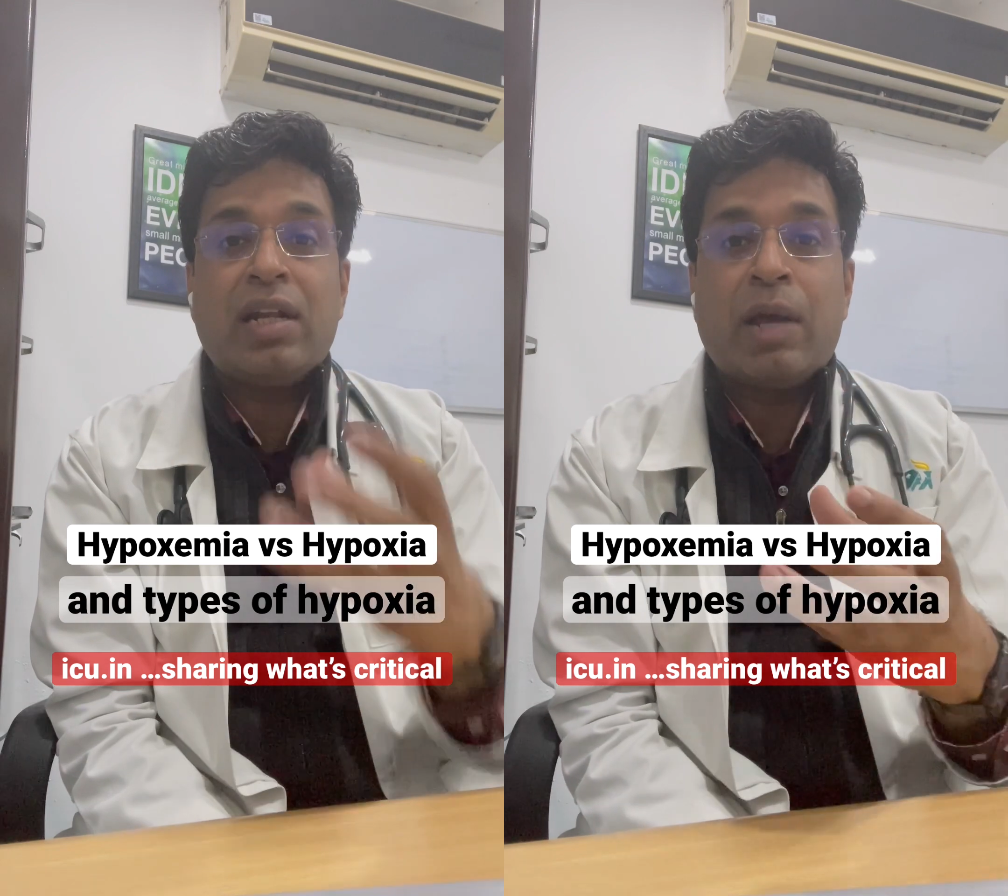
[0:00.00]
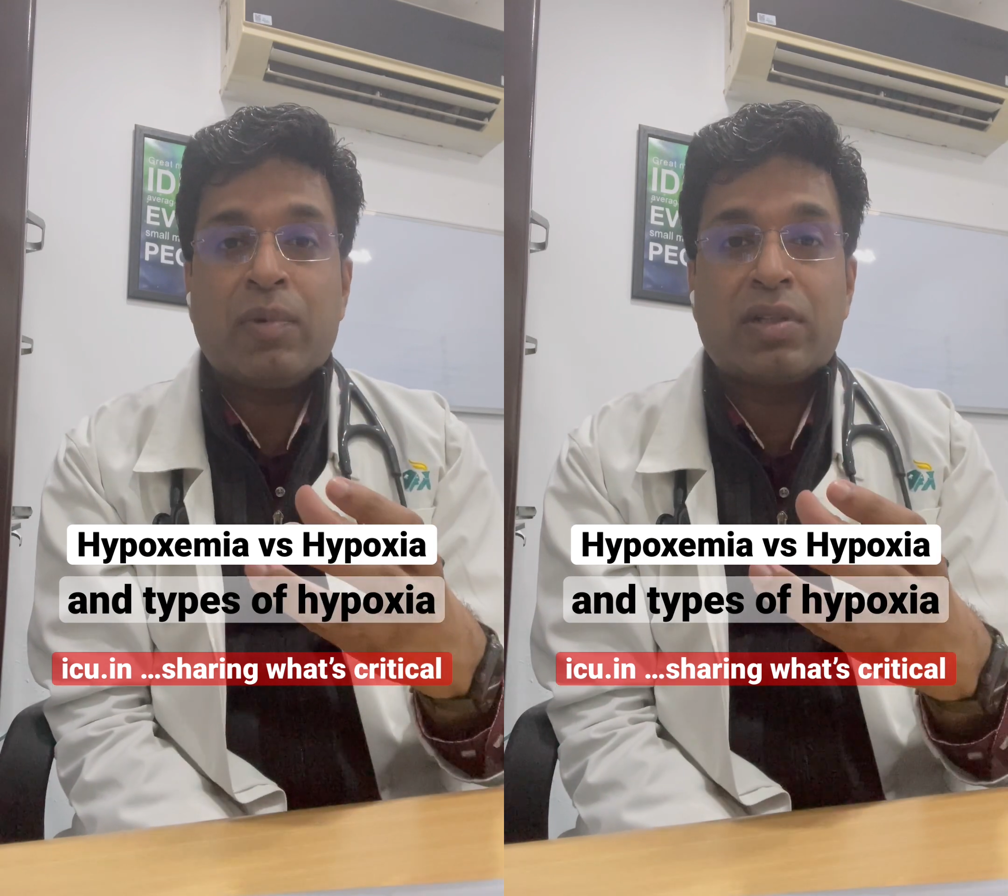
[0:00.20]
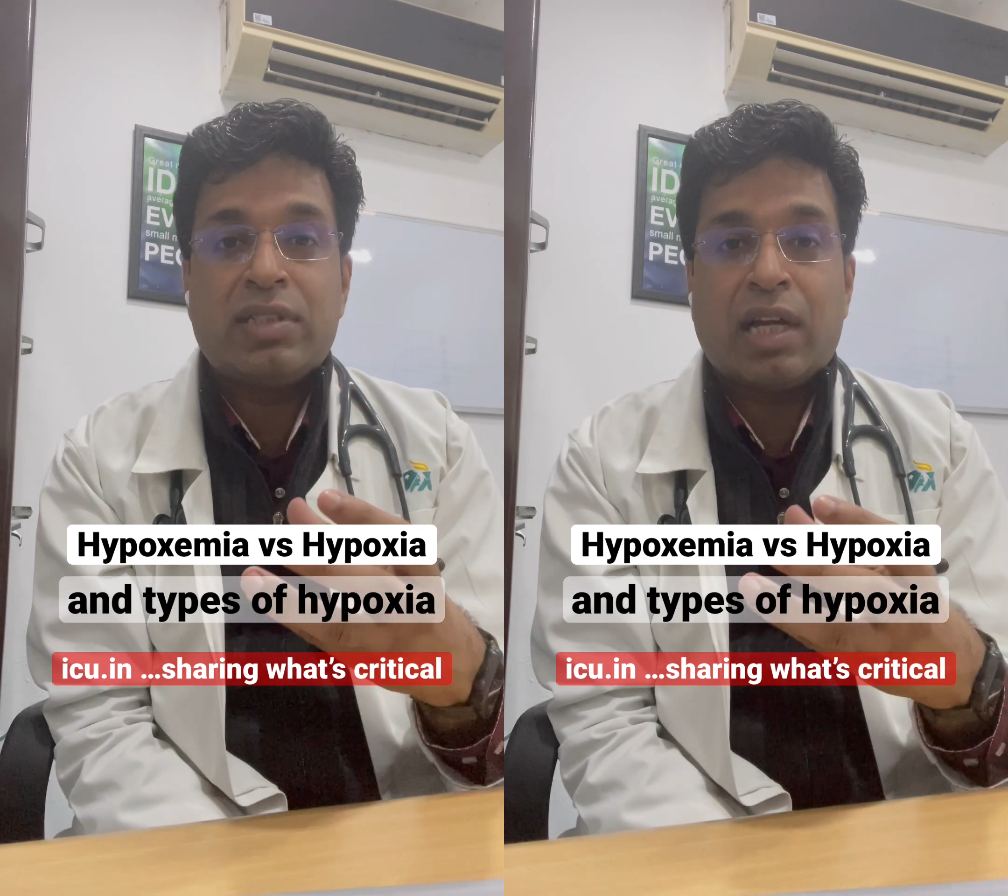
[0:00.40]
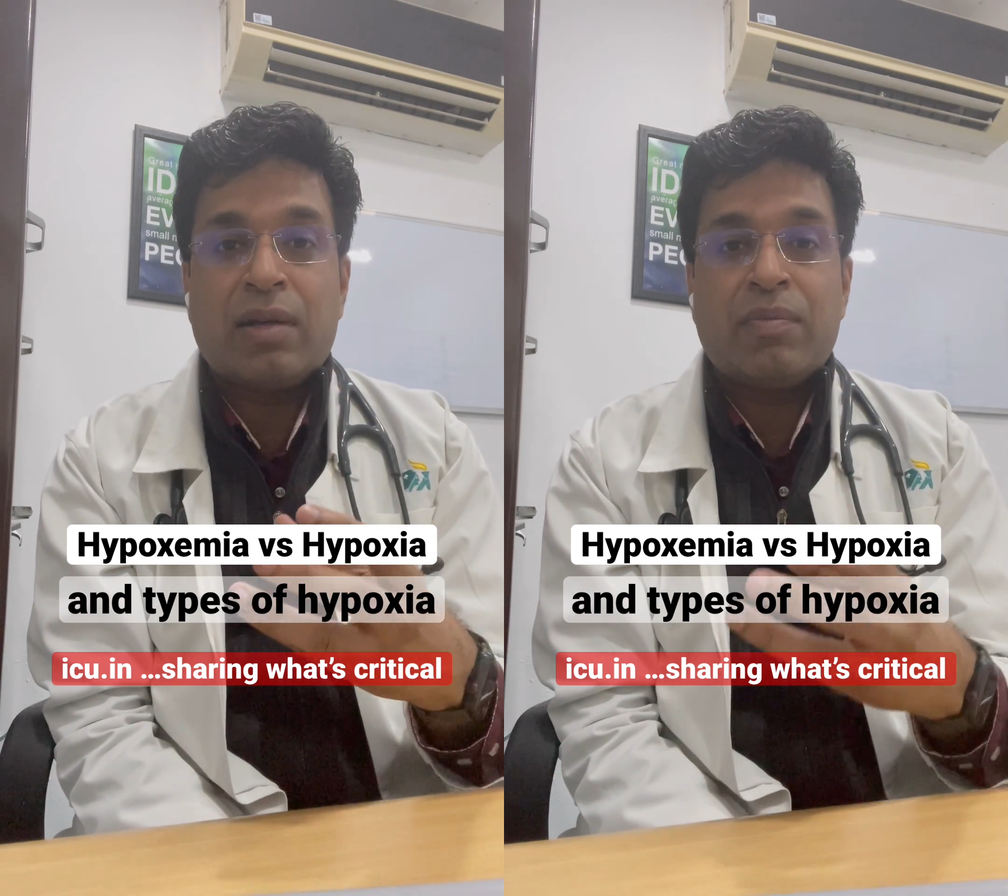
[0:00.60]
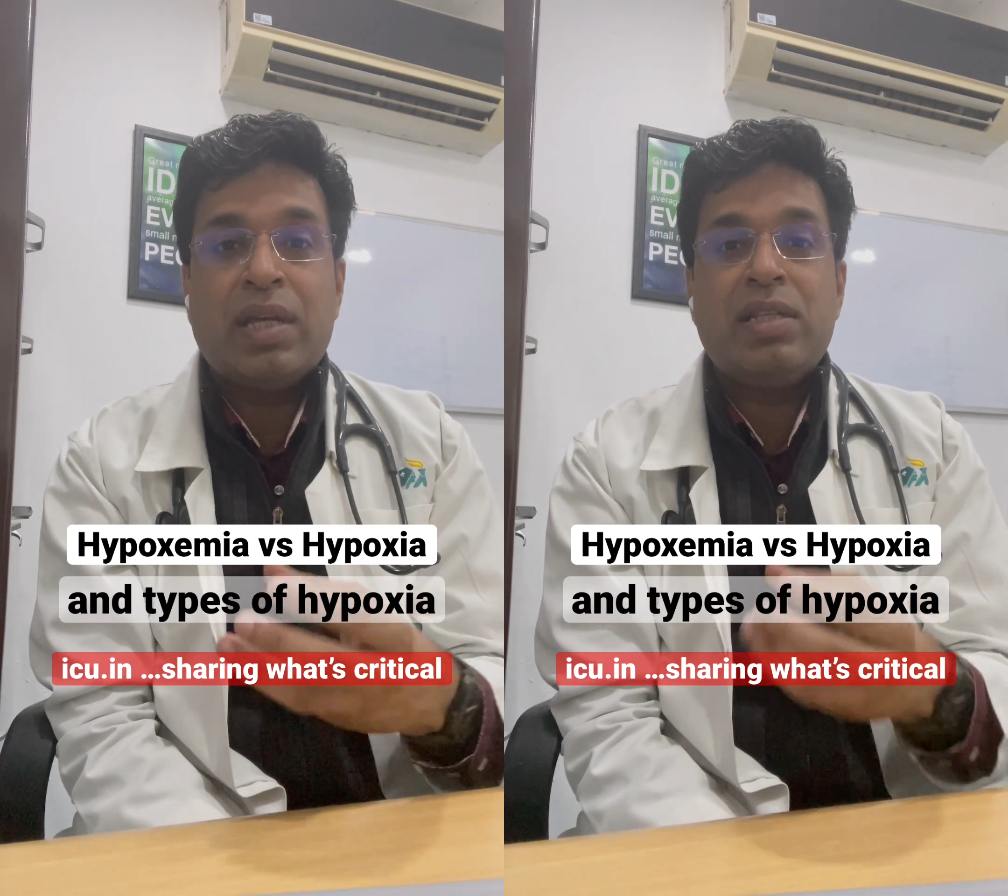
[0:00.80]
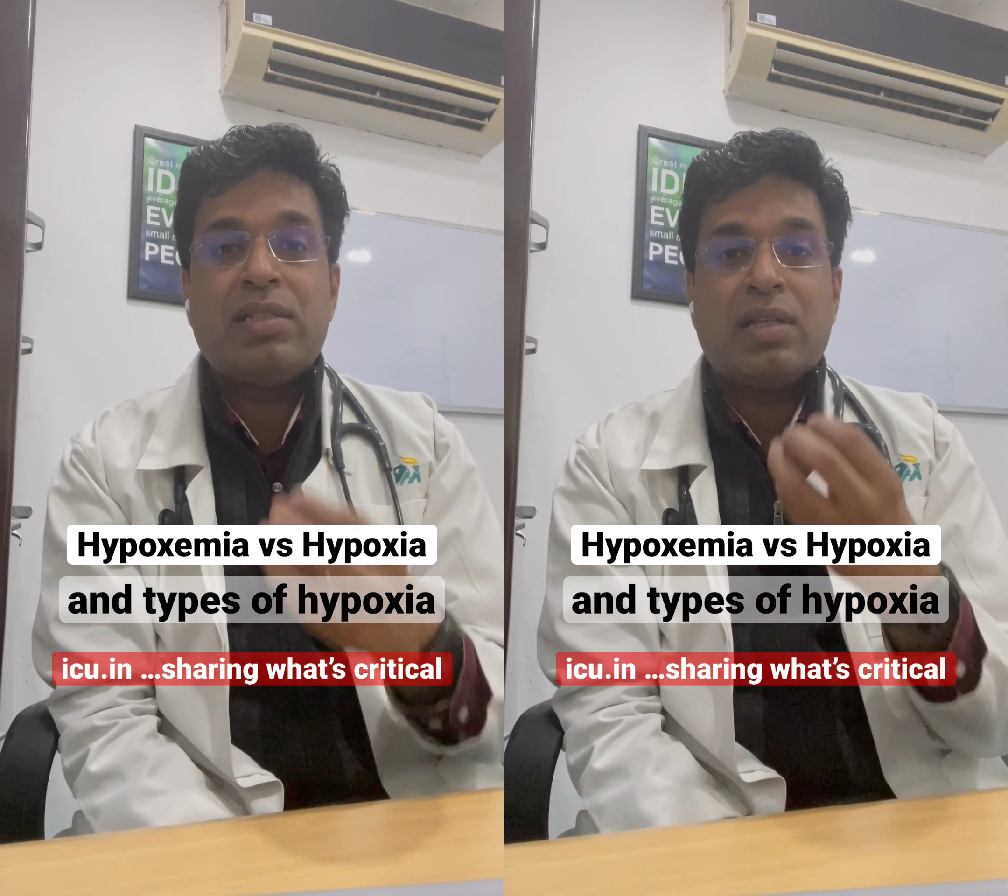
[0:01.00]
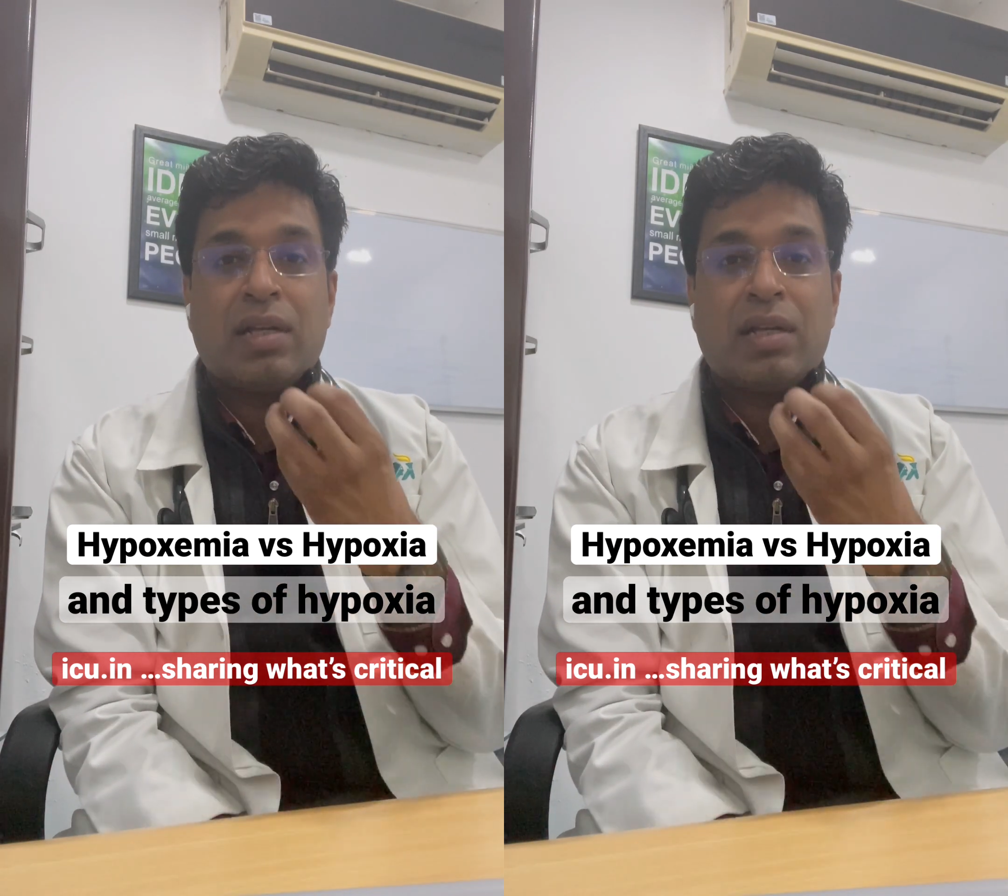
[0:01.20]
hypoxia means